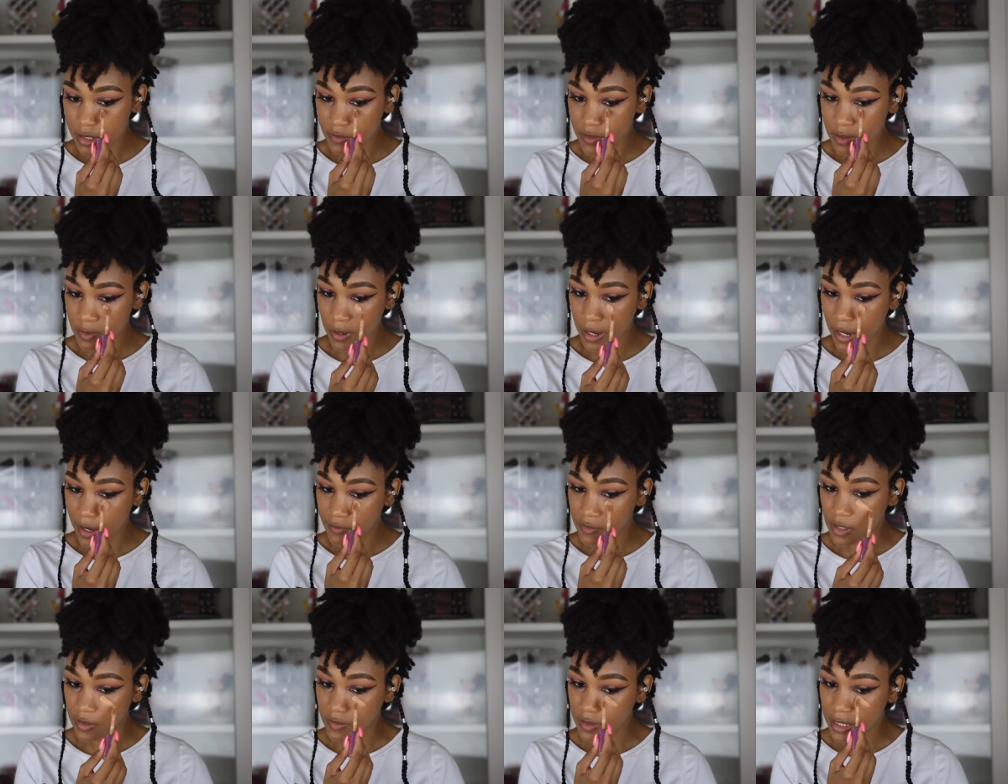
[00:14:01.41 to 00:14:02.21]
the reason why
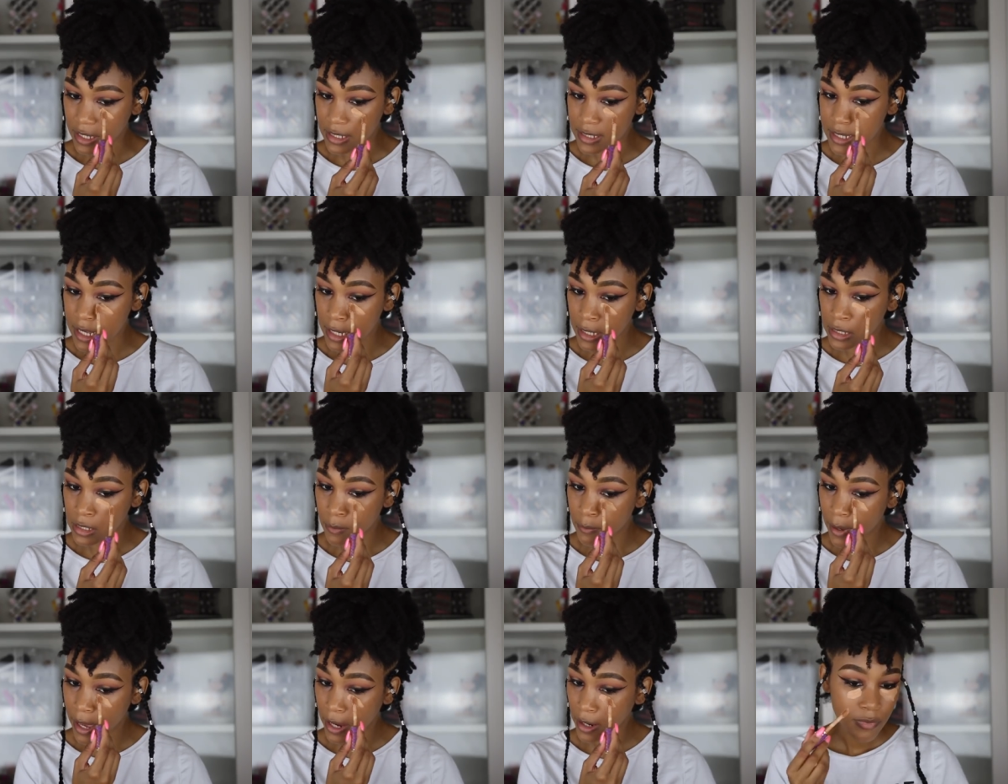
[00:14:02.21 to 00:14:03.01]
I've never like taken
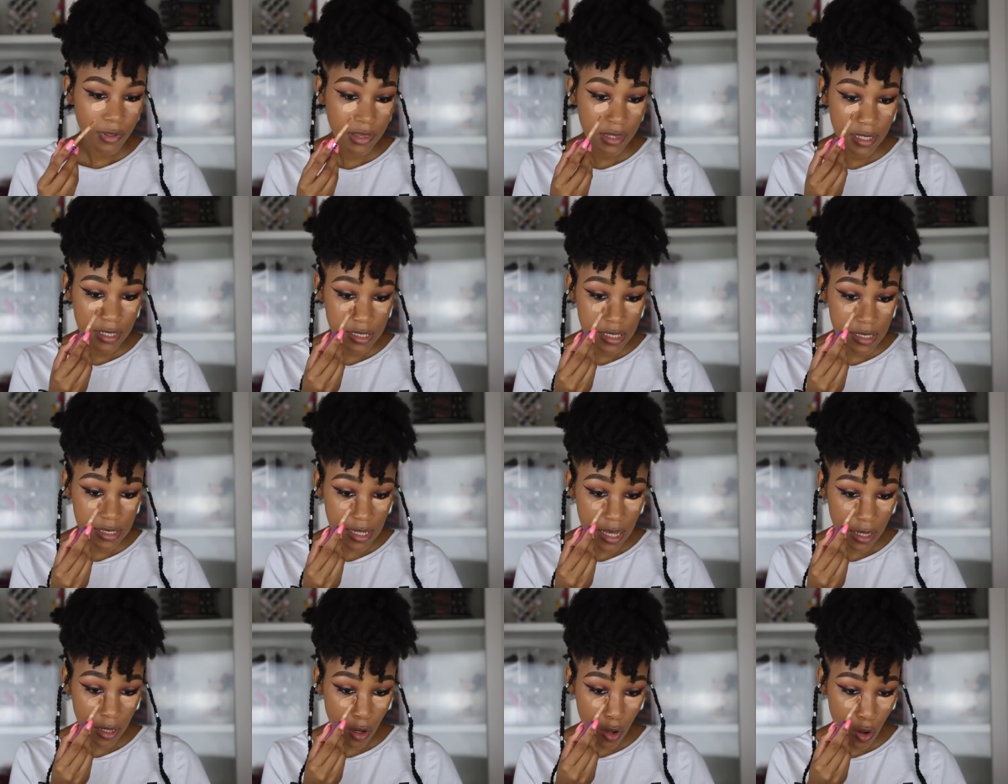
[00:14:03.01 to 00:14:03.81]
it back. But this is
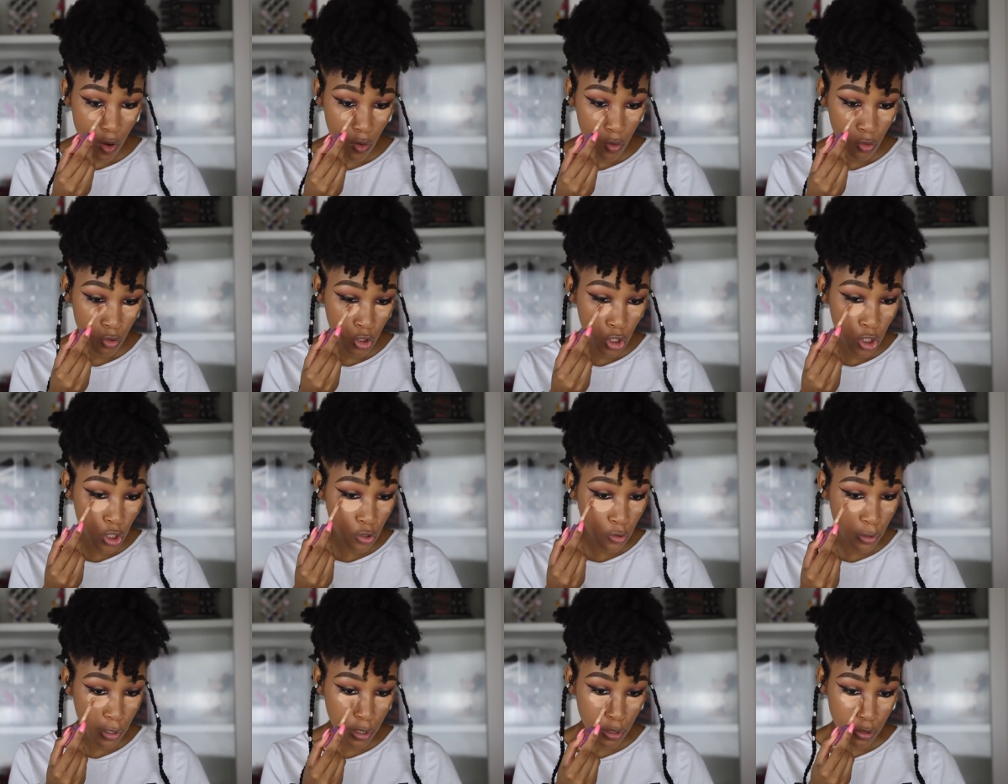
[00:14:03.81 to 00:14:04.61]
like a holy
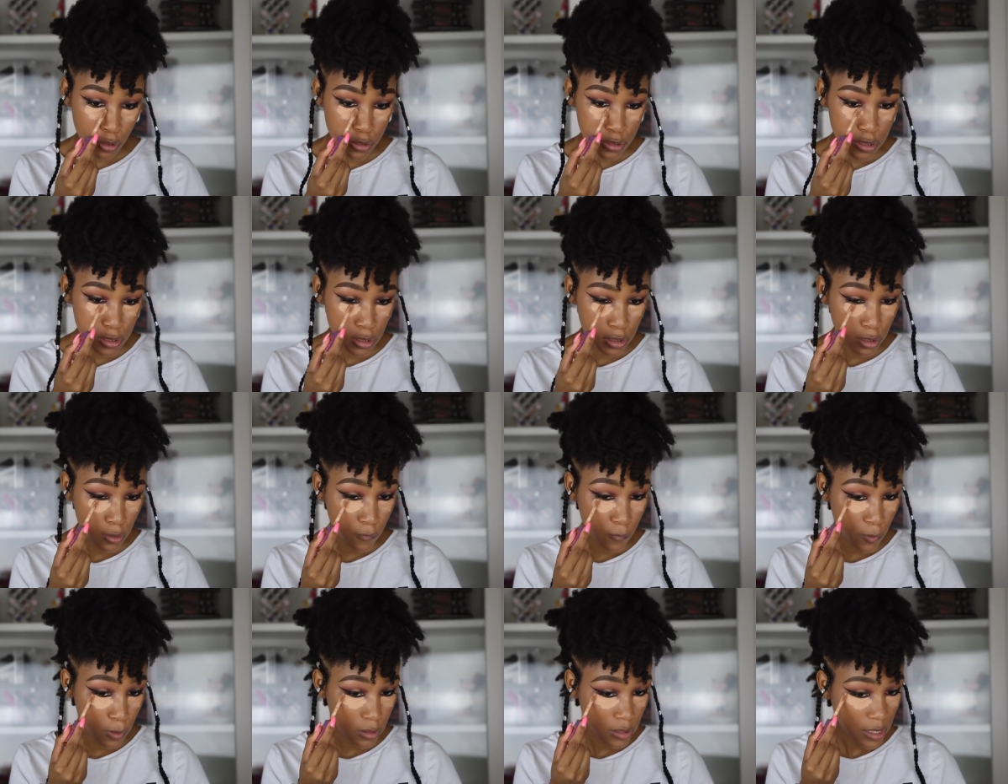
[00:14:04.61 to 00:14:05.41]
grail concealer
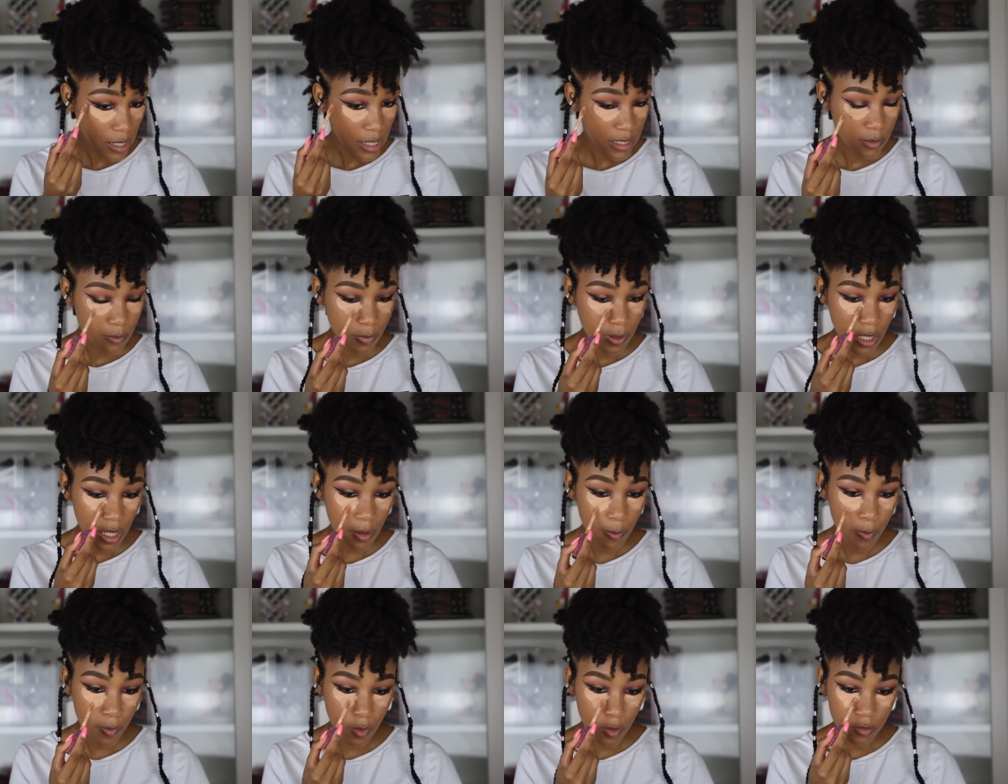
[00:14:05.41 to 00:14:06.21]
for a lot of
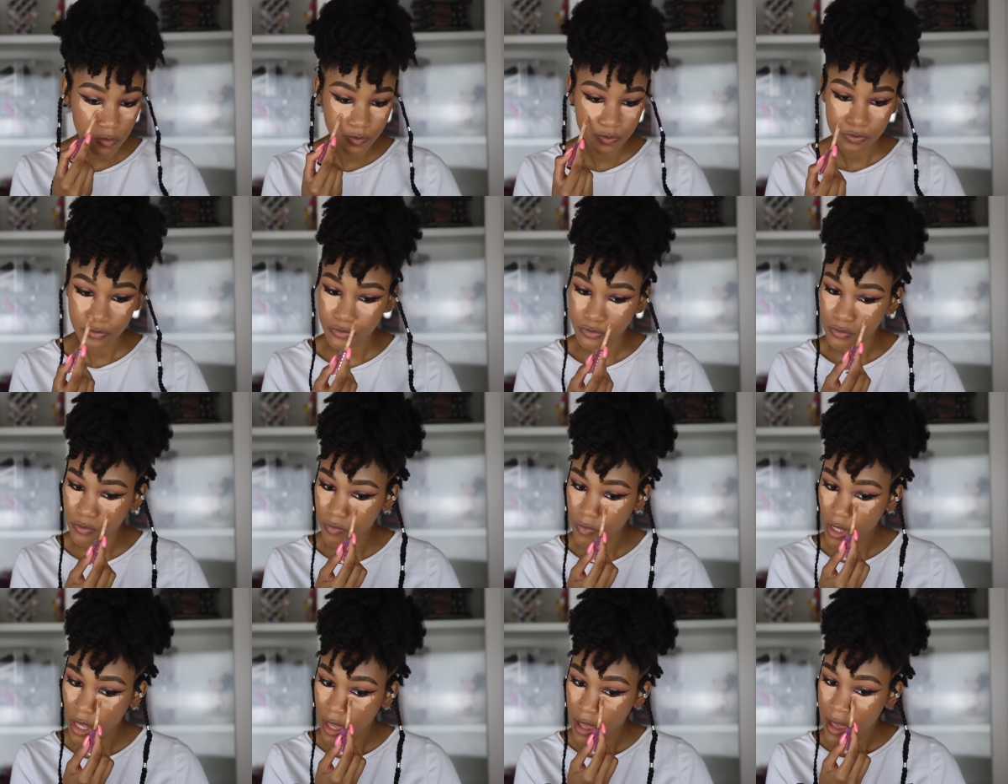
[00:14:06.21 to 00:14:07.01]
people.
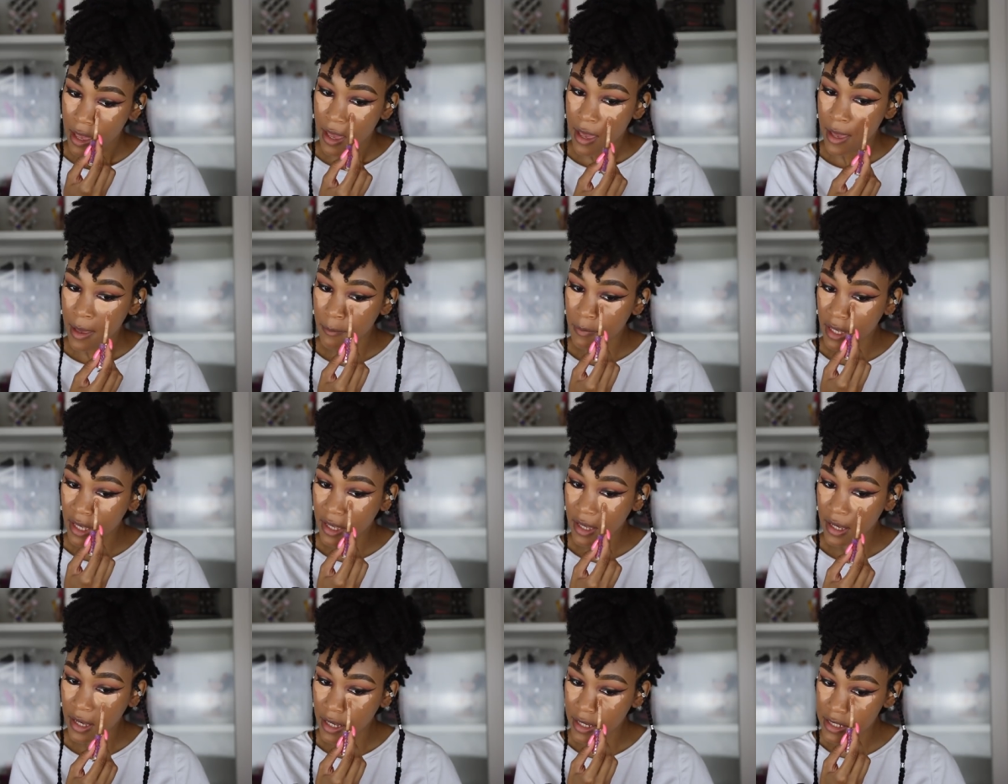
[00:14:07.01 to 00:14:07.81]
And
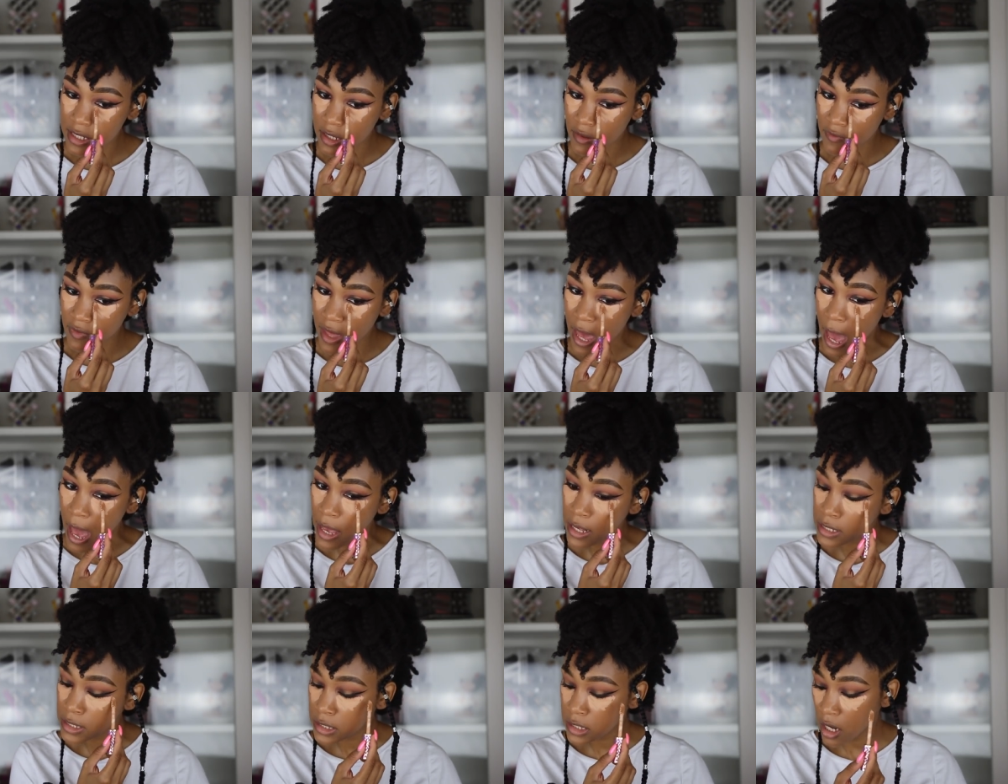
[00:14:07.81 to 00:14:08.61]
because of
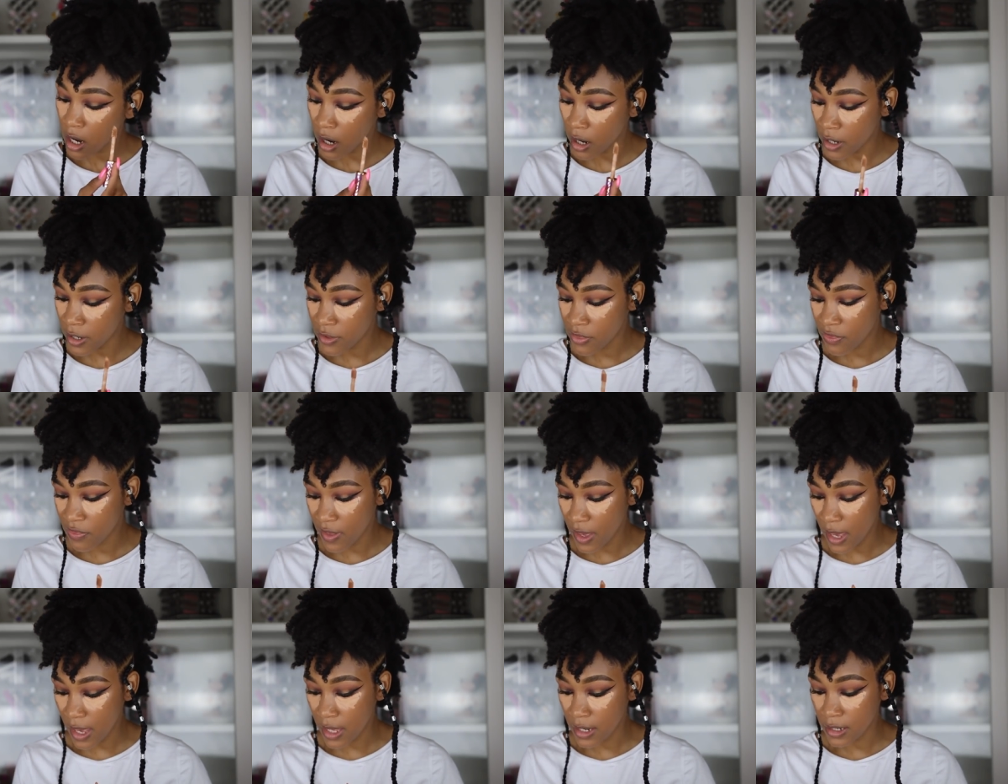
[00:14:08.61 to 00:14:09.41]
that, Tarte
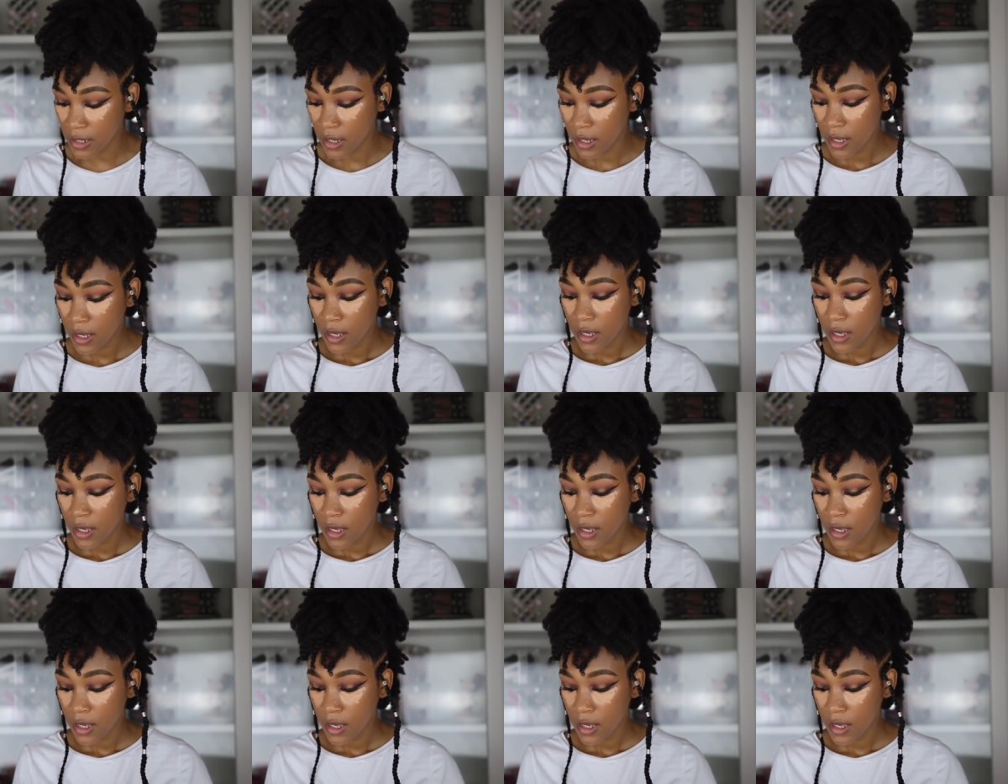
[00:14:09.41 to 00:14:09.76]
then